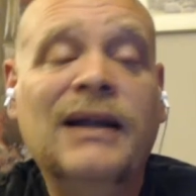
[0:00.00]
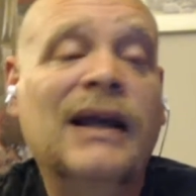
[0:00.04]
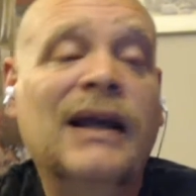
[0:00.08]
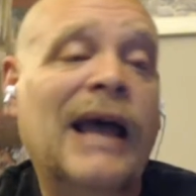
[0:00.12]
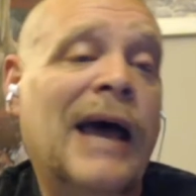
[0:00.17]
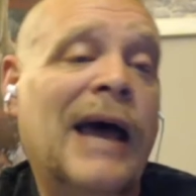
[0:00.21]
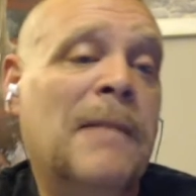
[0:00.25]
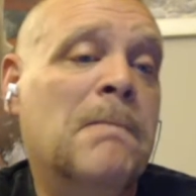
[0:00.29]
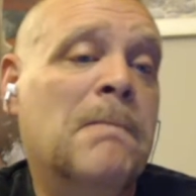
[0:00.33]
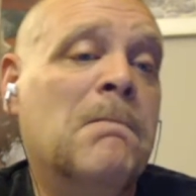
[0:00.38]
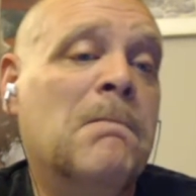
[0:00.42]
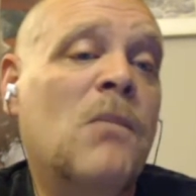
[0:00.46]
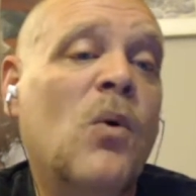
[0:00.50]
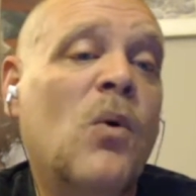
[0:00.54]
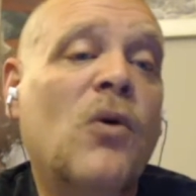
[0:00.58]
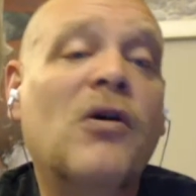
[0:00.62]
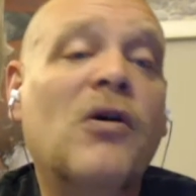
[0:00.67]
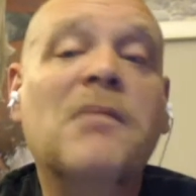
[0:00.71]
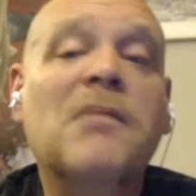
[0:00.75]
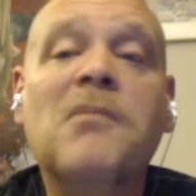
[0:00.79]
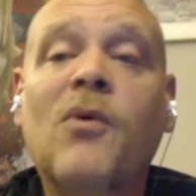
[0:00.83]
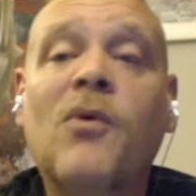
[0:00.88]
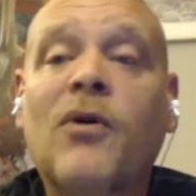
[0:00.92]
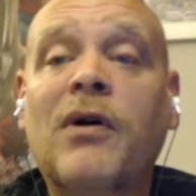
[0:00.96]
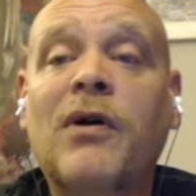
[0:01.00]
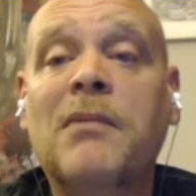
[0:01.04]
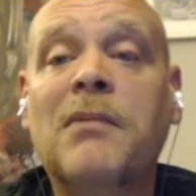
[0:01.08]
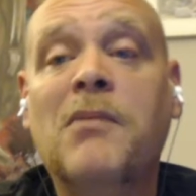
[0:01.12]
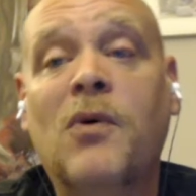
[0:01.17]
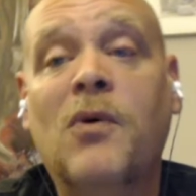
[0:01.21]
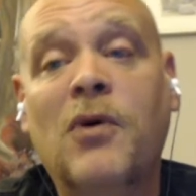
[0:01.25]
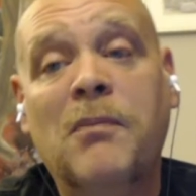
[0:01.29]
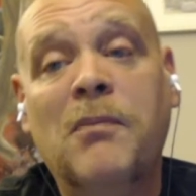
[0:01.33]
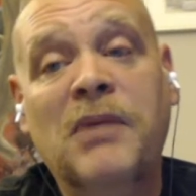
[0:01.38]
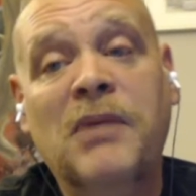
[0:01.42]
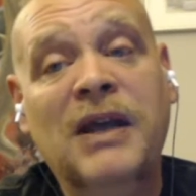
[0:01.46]
And more and
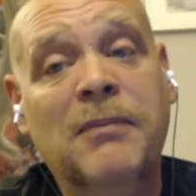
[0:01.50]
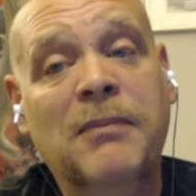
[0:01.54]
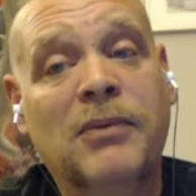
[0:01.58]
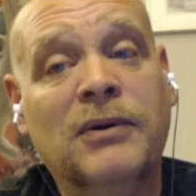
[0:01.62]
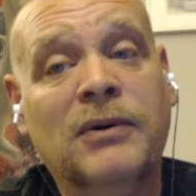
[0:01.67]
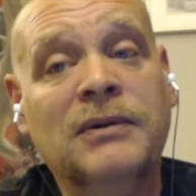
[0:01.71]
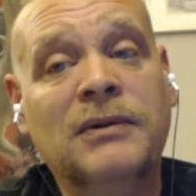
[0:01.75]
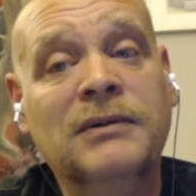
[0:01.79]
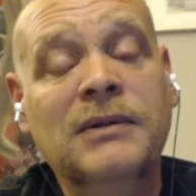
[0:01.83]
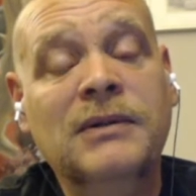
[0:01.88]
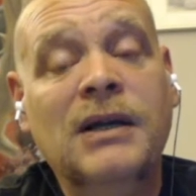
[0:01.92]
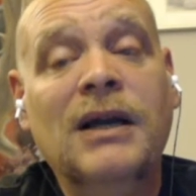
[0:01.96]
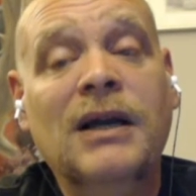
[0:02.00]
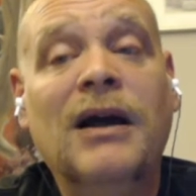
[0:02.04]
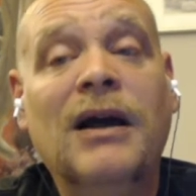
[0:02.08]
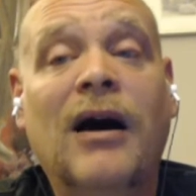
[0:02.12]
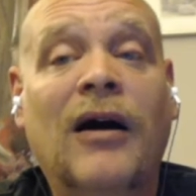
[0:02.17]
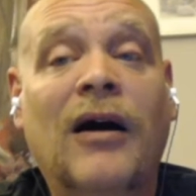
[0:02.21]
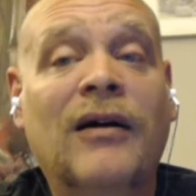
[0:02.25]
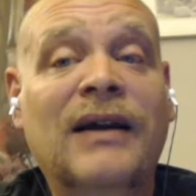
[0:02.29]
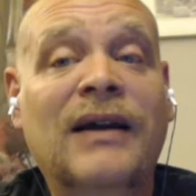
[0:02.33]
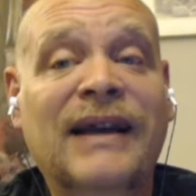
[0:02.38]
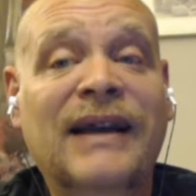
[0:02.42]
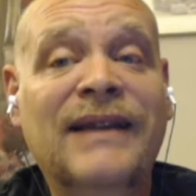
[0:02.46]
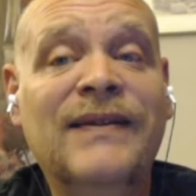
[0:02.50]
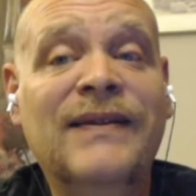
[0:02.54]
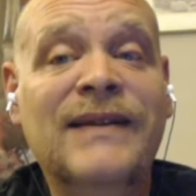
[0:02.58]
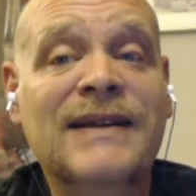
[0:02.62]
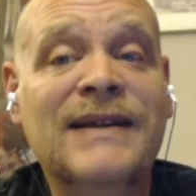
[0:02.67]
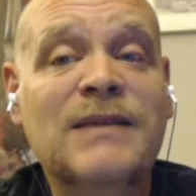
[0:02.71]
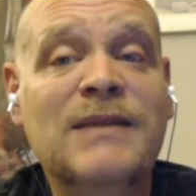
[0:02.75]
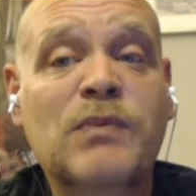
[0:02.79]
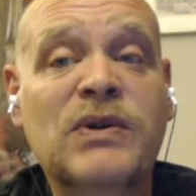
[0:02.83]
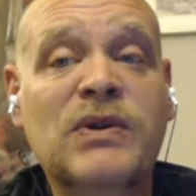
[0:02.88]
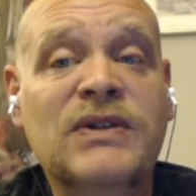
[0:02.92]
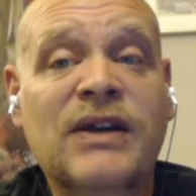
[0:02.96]
more people are in this
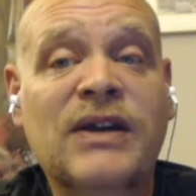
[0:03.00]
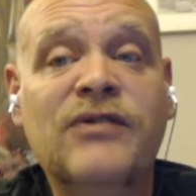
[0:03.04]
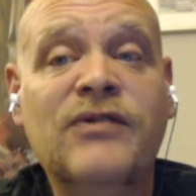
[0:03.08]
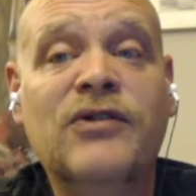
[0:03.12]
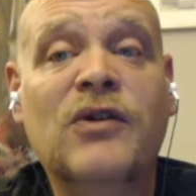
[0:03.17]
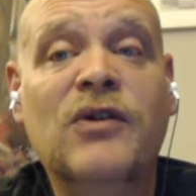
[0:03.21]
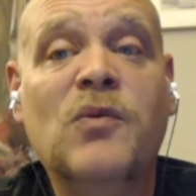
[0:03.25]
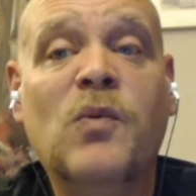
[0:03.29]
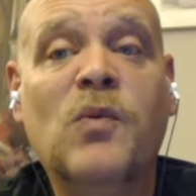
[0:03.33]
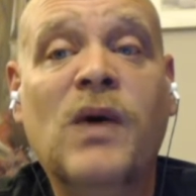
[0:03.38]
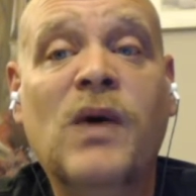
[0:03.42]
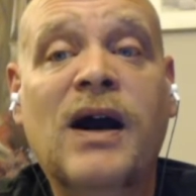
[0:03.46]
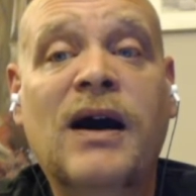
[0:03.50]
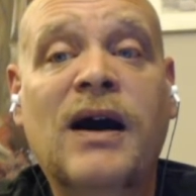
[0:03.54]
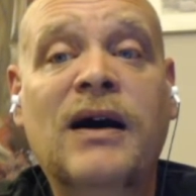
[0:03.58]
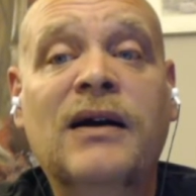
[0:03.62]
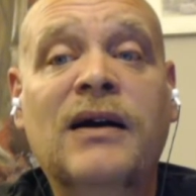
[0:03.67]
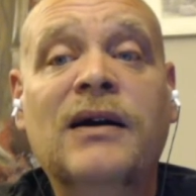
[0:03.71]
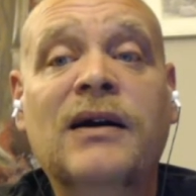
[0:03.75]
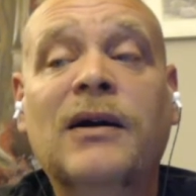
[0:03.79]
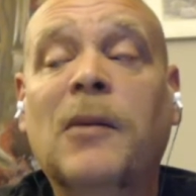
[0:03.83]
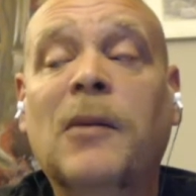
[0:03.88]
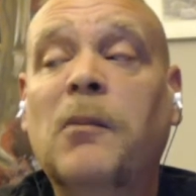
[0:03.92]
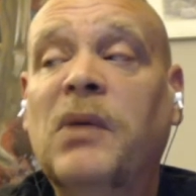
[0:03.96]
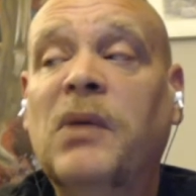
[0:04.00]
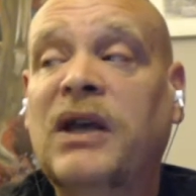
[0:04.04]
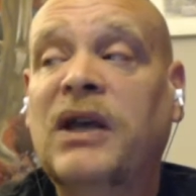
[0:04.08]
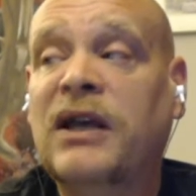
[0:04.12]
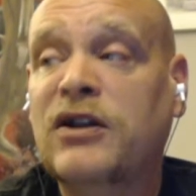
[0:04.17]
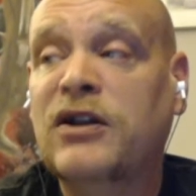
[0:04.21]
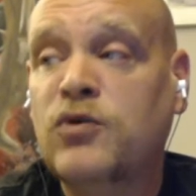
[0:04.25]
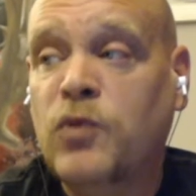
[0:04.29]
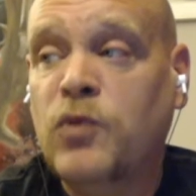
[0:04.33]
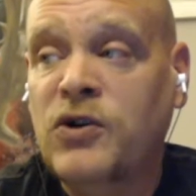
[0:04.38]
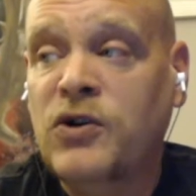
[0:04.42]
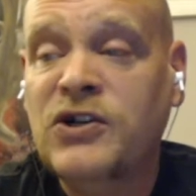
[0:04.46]
position where,
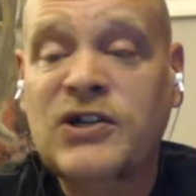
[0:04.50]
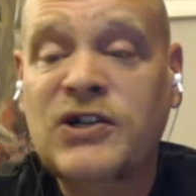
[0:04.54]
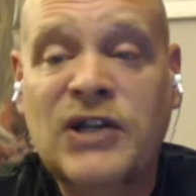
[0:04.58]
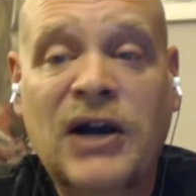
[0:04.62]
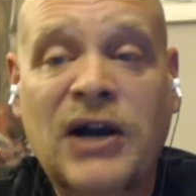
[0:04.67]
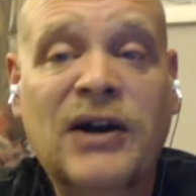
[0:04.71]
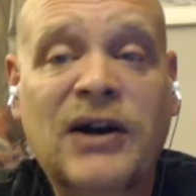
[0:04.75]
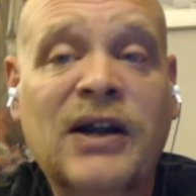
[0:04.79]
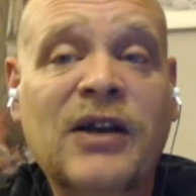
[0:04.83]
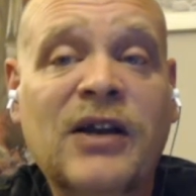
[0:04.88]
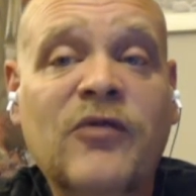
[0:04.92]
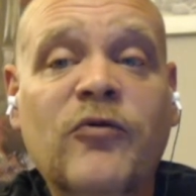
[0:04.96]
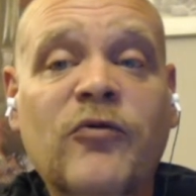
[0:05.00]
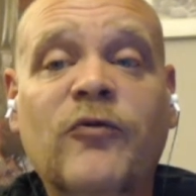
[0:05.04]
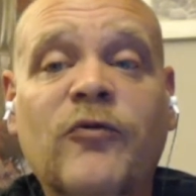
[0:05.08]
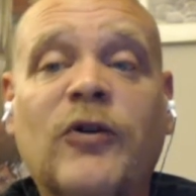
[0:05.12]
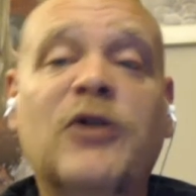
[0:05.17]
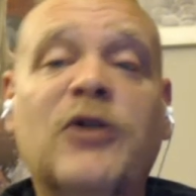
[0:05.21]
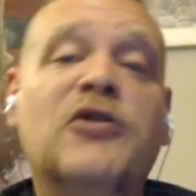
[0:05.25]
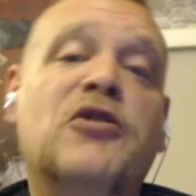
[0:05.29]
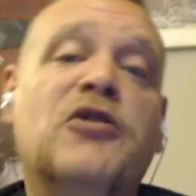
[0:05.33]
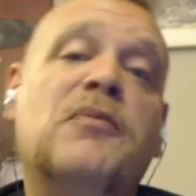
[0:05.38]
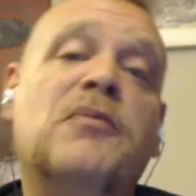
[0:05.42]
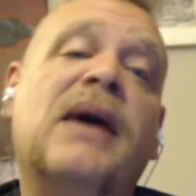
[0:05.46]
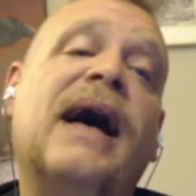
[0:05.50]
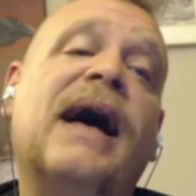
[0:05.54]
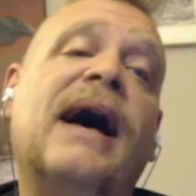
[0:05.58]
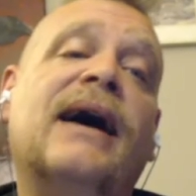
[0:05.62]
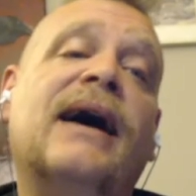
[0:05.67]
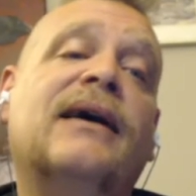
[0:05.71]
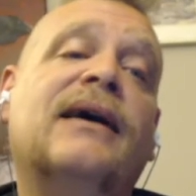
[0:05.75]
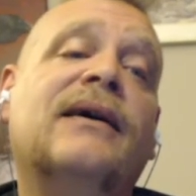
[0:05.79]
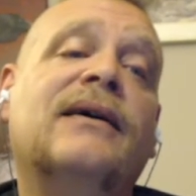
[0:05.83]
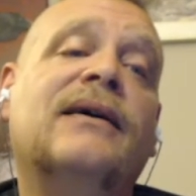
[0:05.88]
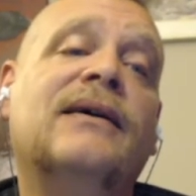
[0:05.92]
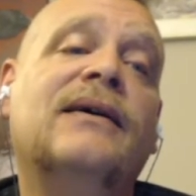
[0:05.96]
because we're starting further back,